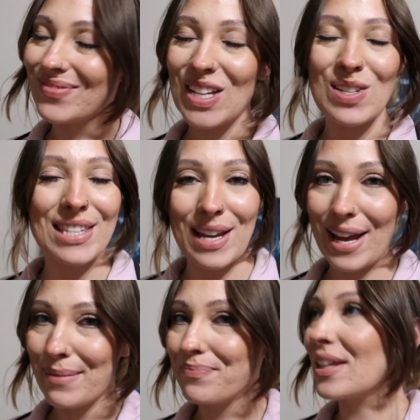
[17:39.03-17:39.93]
Do you
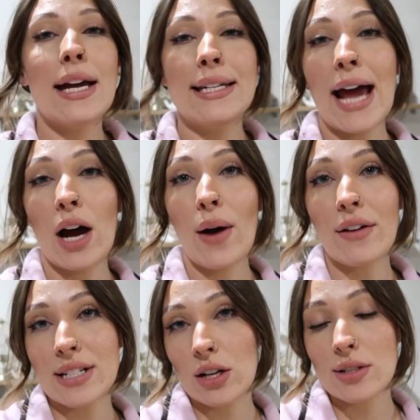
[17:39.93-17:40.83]
see? Now
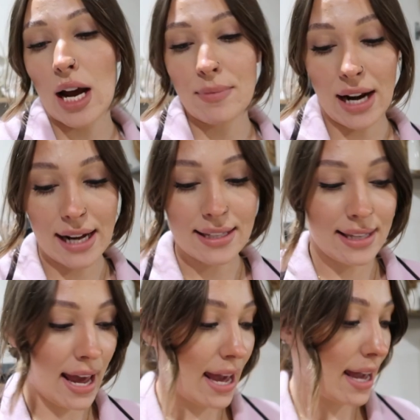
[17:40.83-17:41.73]
every single time that I
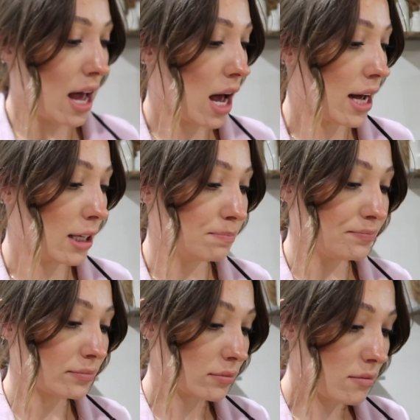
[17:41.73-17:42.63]
say,
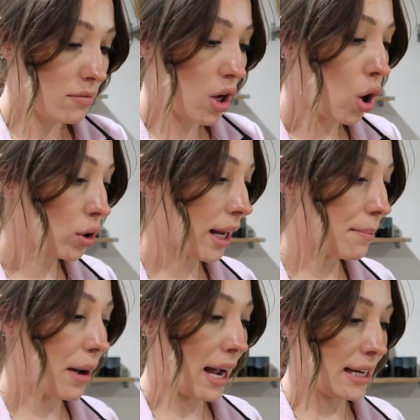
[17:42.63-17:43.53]
um, hold
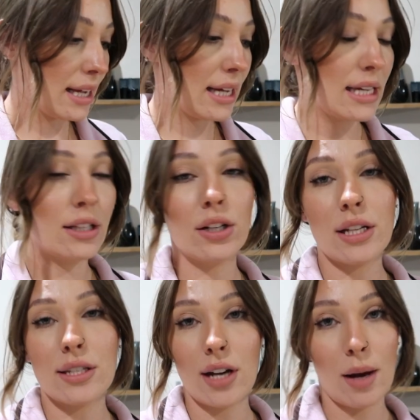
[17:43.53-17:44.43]
on potty, he
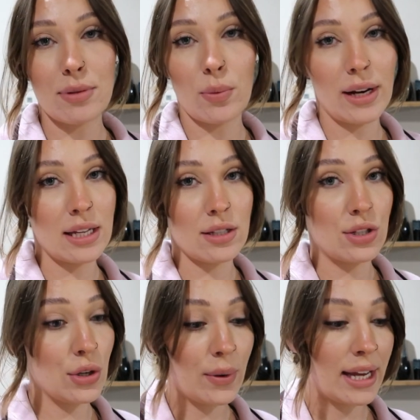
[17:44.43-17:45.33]
literally stops what he's
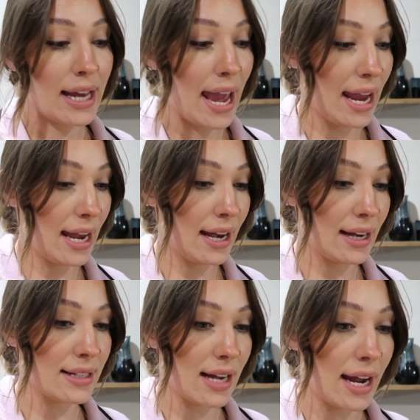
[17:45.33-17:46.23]
doing,
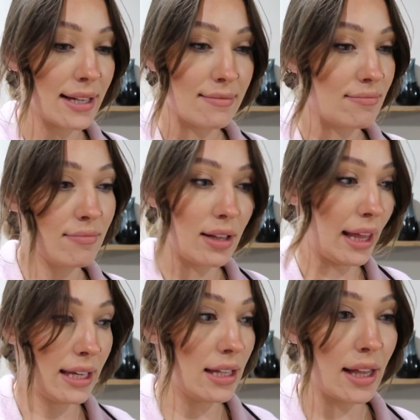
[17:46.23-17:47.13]
and I
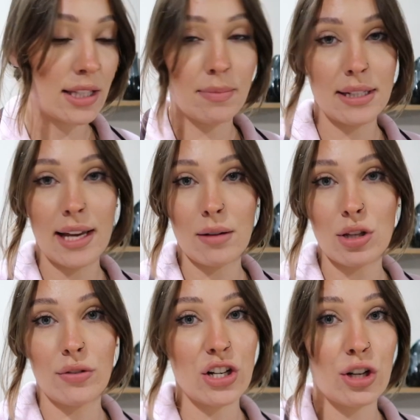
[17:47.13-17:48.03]
like he lets me take him
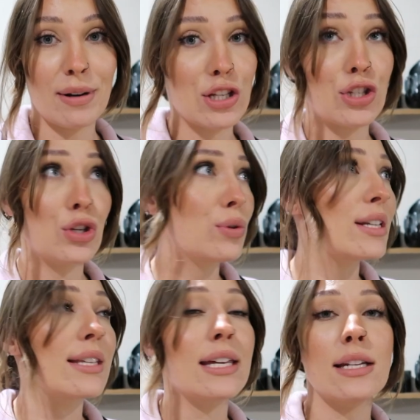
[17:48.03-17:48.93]
to the restroom, and as soon
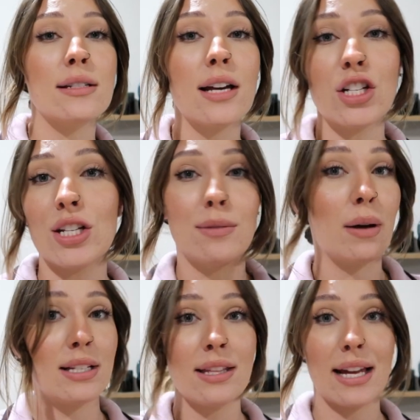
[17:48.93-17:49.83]
as he touches
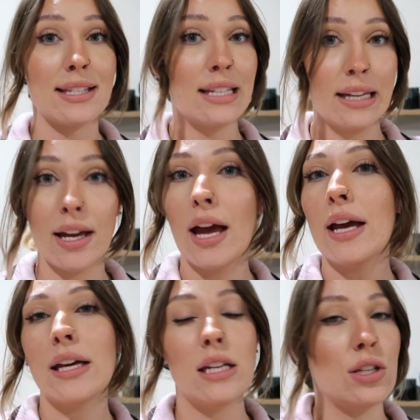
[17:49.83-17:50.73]
butt to that seat,
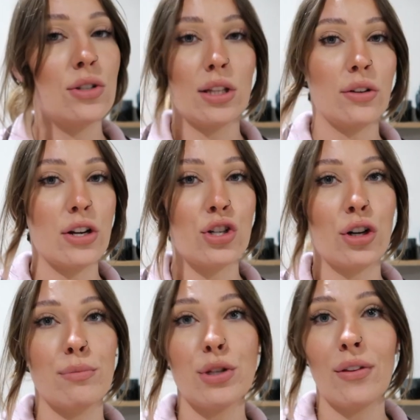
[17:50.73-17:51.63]
he's using the
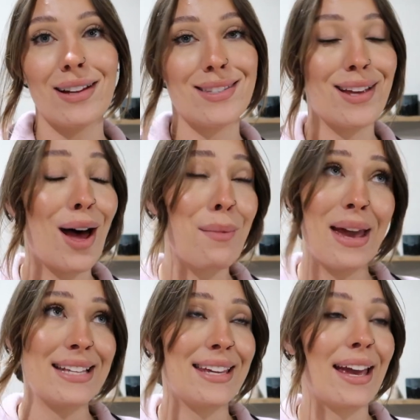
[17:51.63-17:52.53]
restroom. So that's
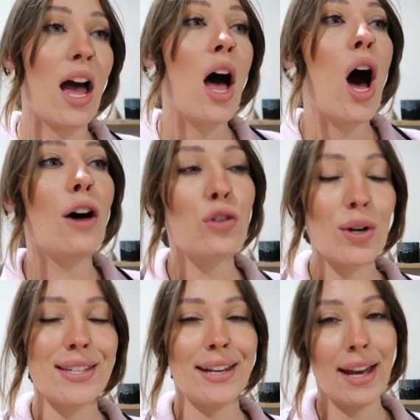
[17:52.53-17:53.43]
amazing. Of
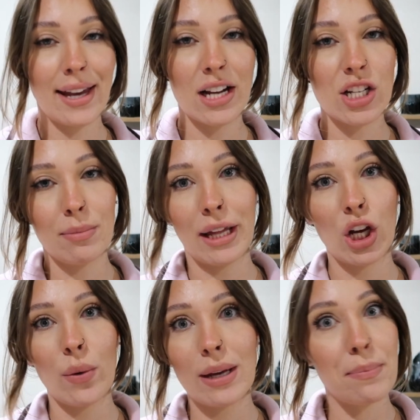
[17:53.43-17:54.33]
course, I can't catch him
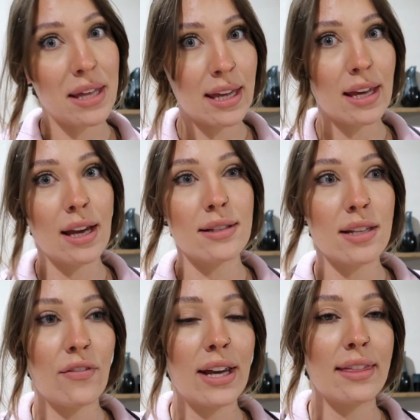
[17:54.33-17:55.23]
like going pee and
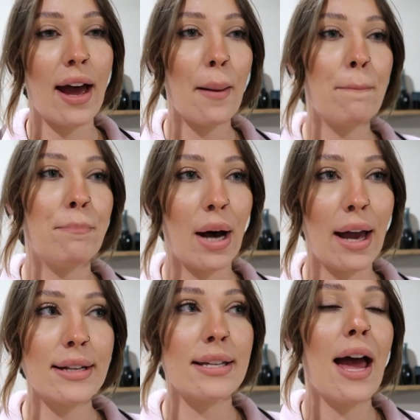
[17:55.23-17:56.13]
stuff like that,
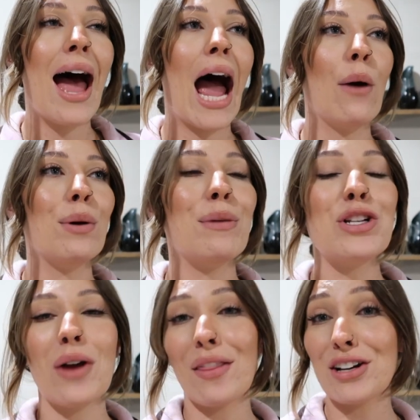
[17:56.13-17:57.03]
but I would
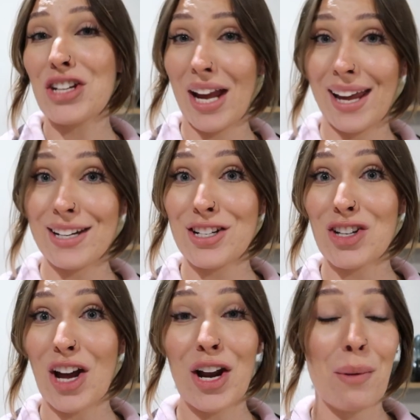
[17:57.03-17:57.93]
much rather change
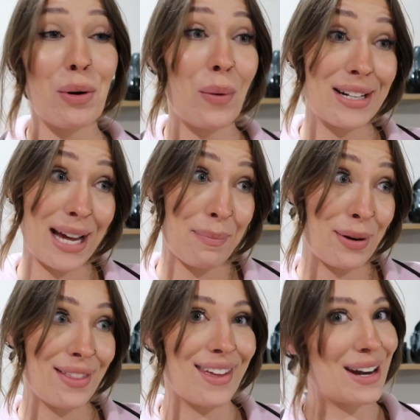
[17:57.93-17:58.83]
a number one
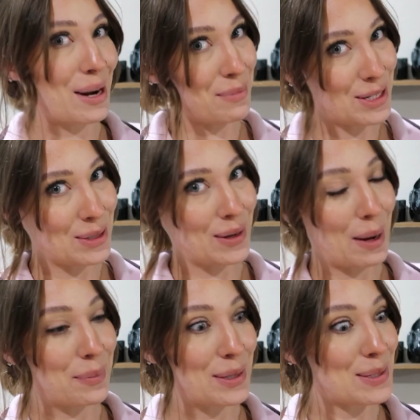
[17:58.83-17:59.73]
diaper than a number two diaper.